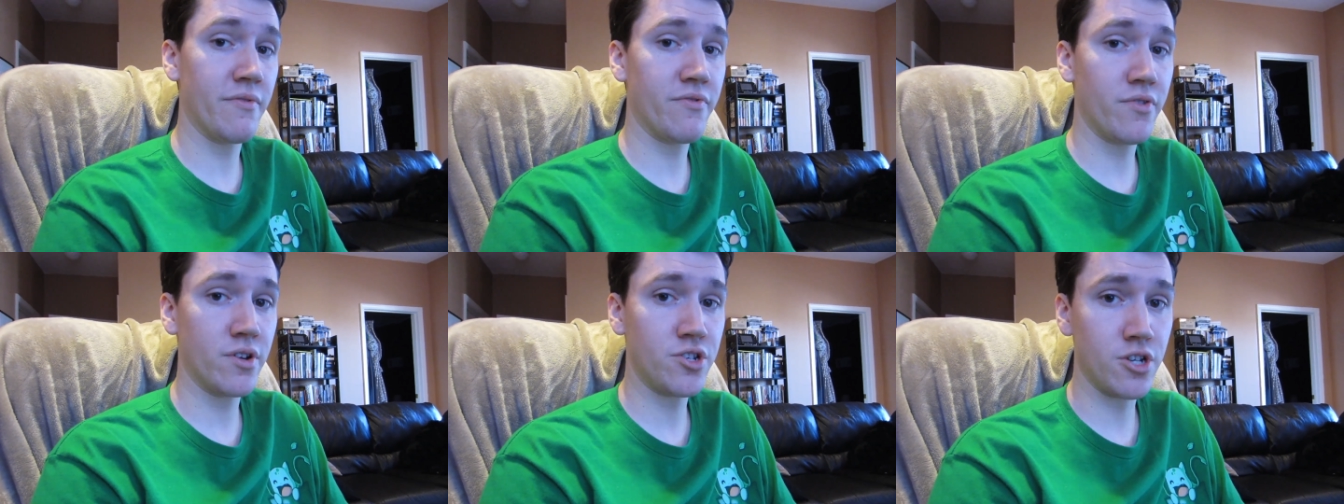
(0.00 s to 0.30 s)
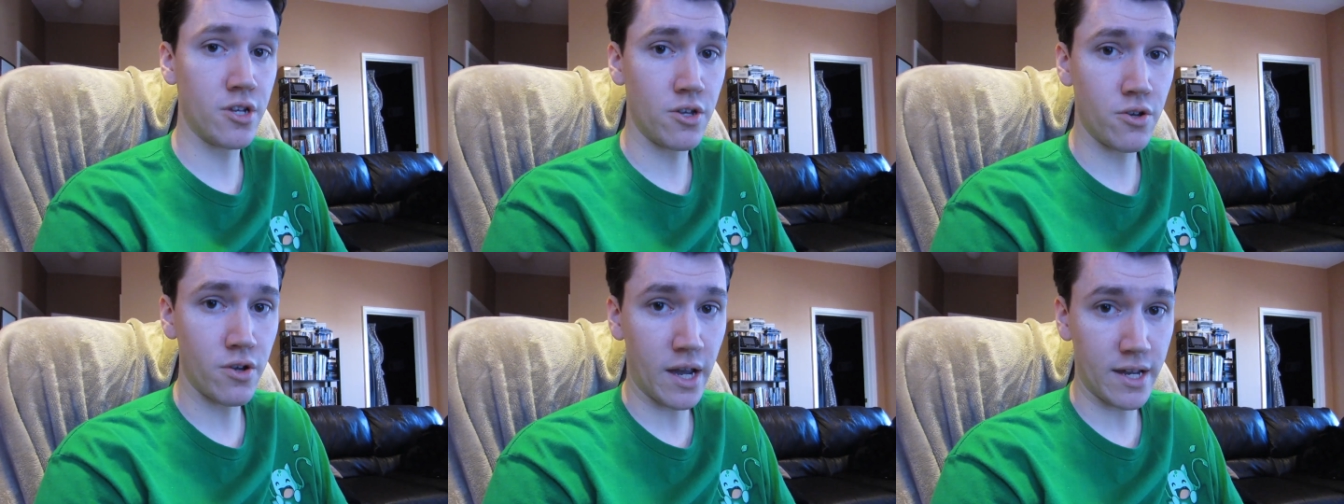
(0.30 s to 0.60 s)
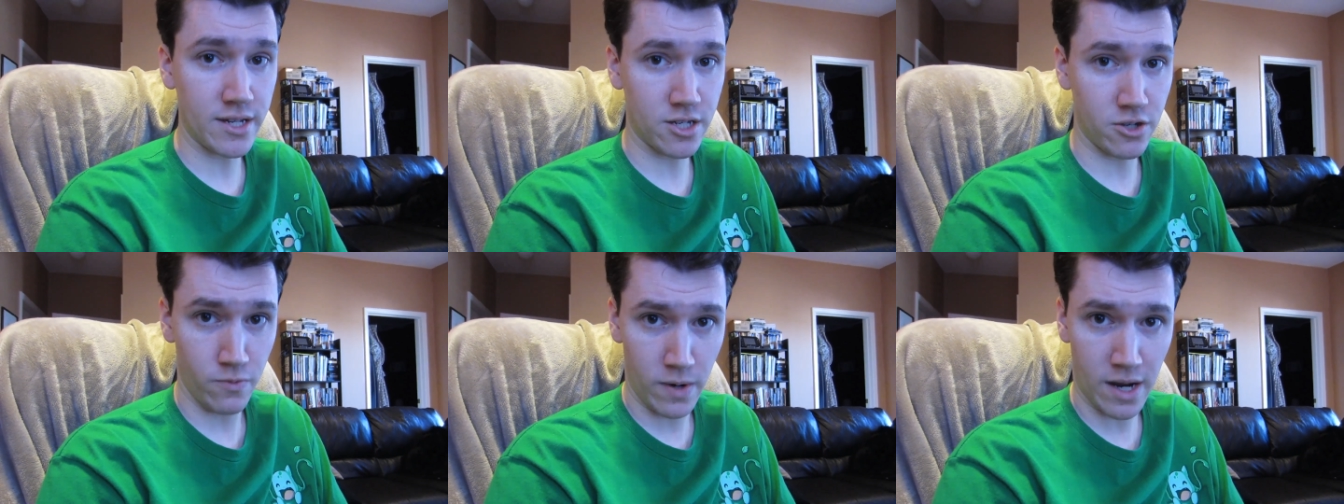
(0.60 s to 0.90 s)
of reaching you
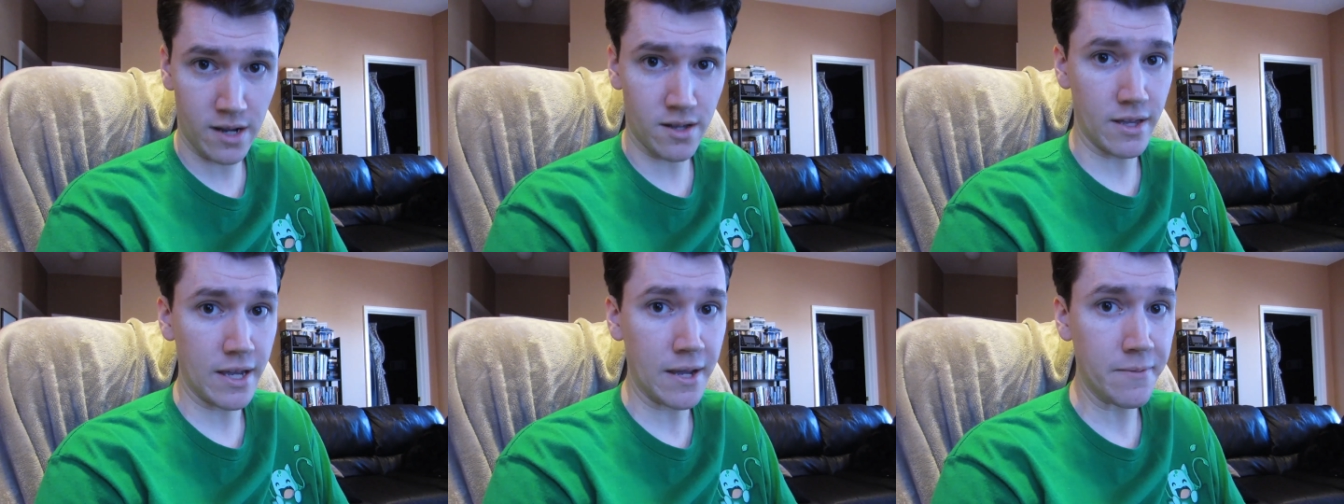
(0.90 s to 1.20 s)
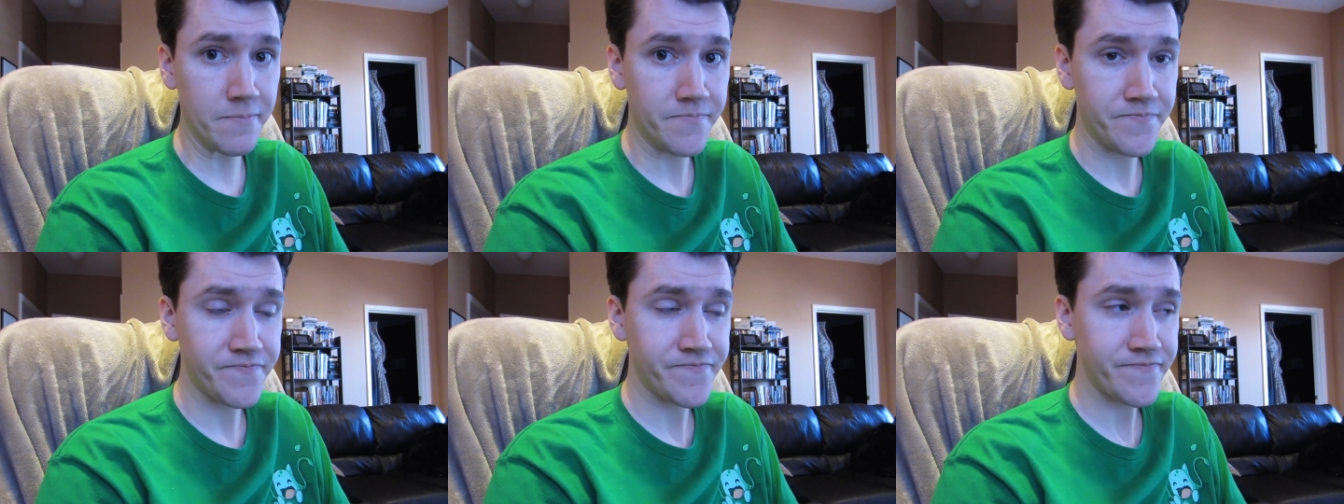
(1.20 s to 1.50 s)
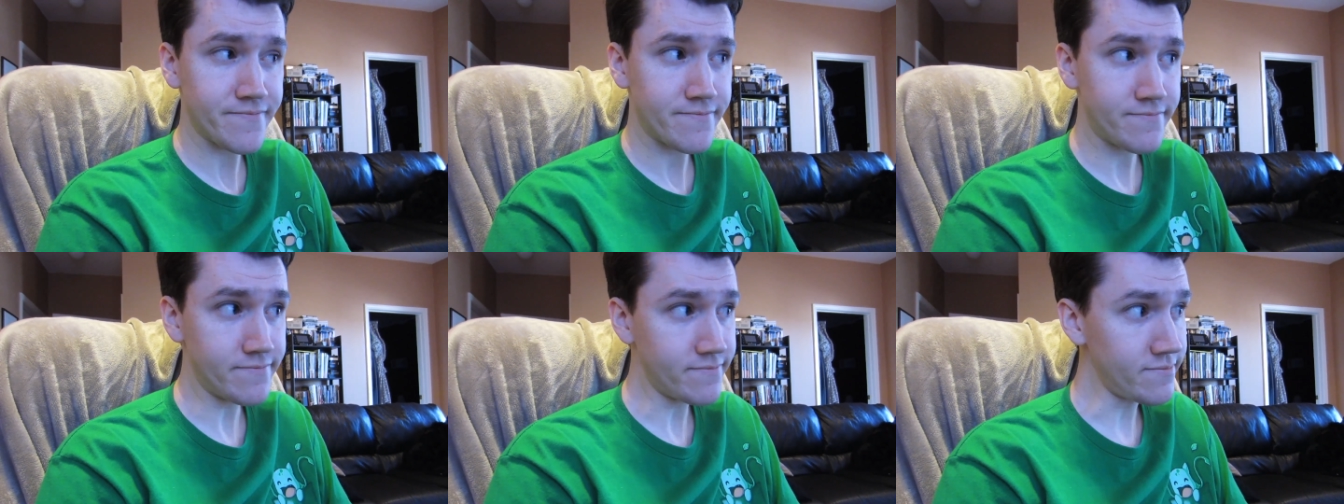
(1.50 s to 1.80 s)
guys directly
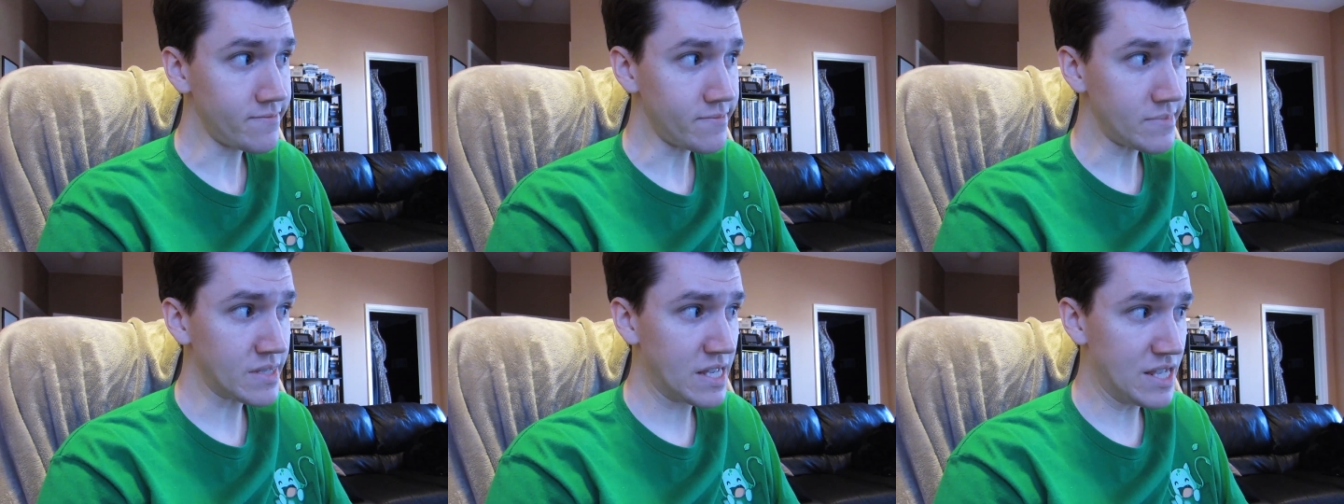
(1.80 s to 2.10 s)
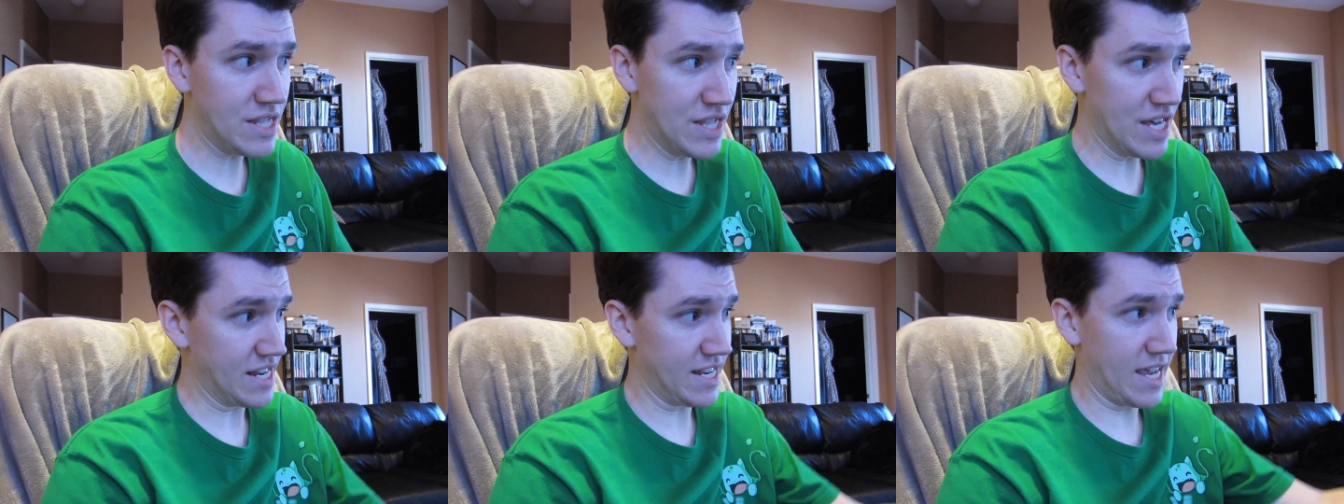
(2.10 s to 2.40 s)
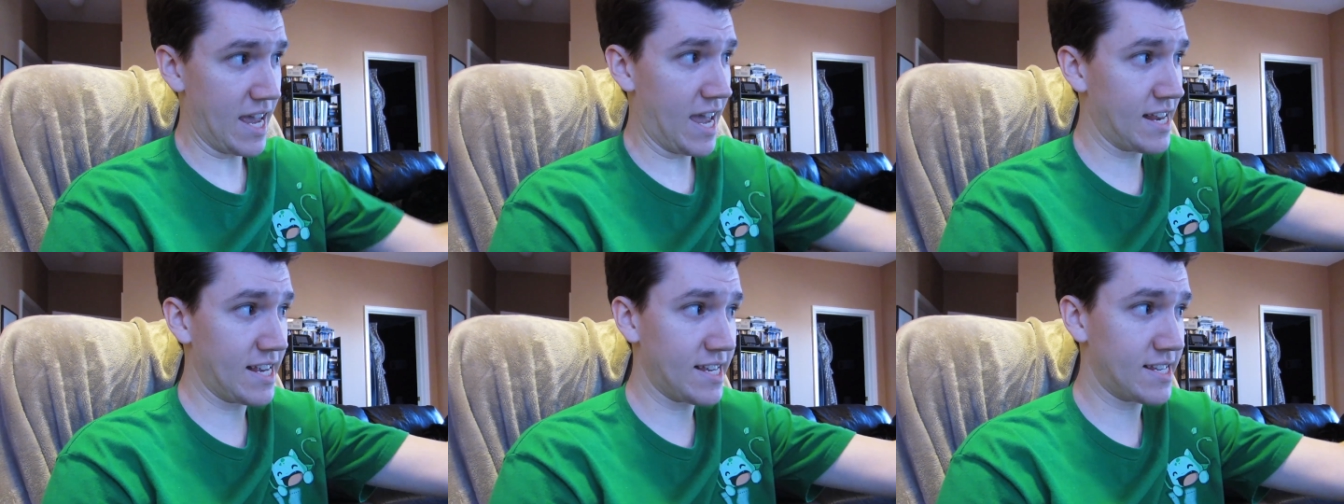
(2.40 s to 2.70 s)
than
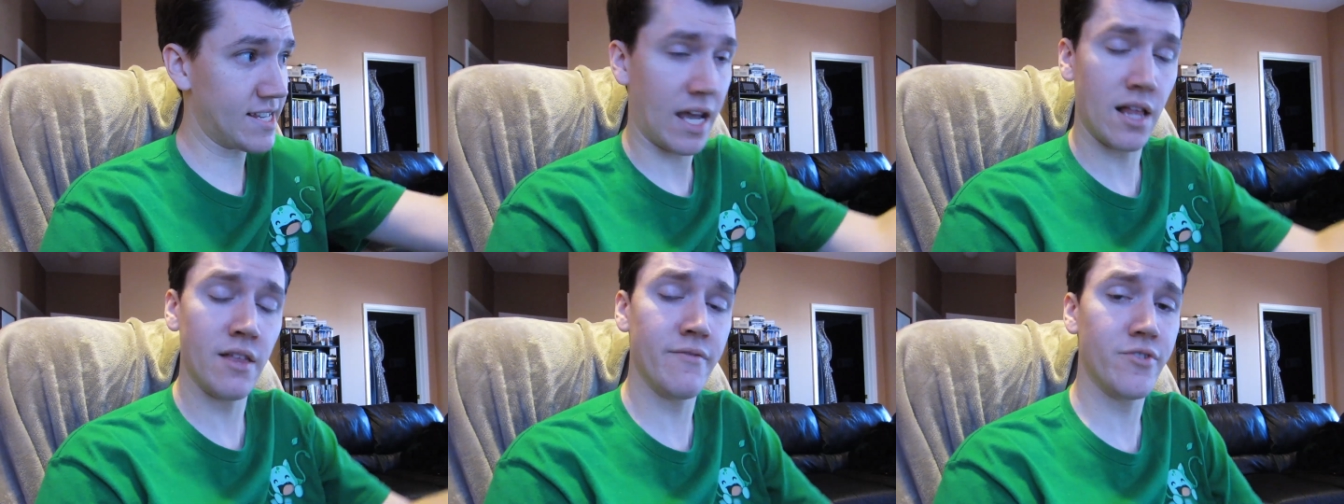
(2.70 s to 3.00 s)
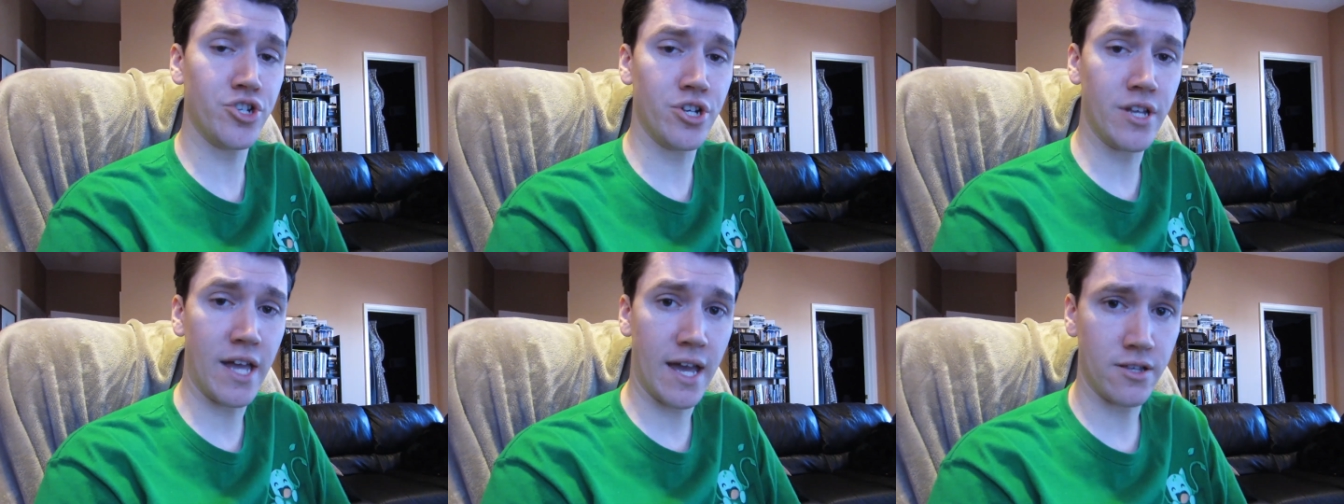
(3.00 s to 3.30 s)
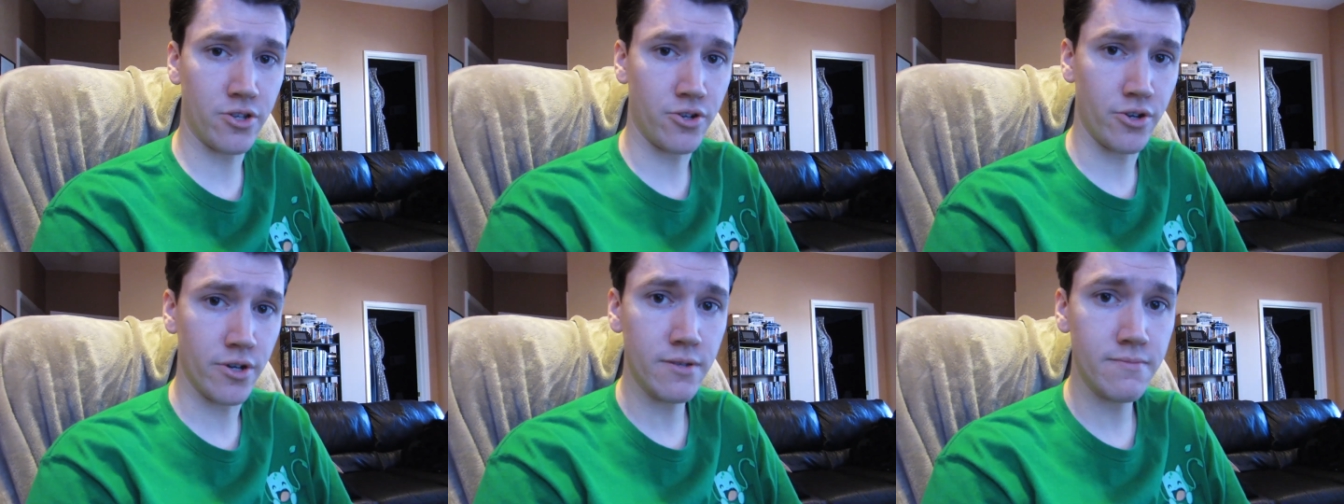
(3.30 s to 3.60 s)
any television
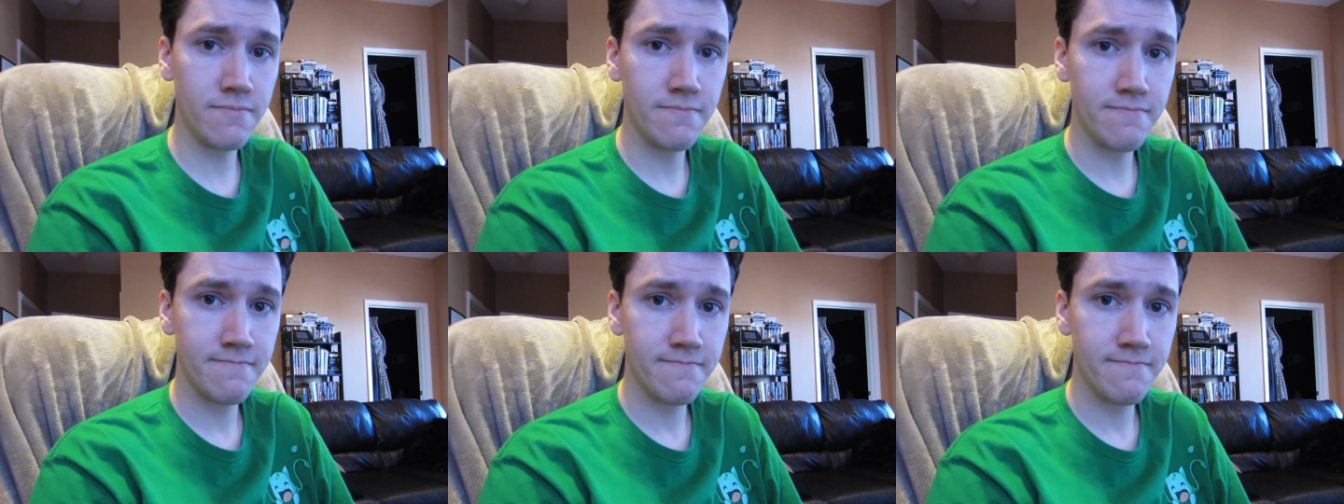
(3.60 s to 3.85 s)
ad could.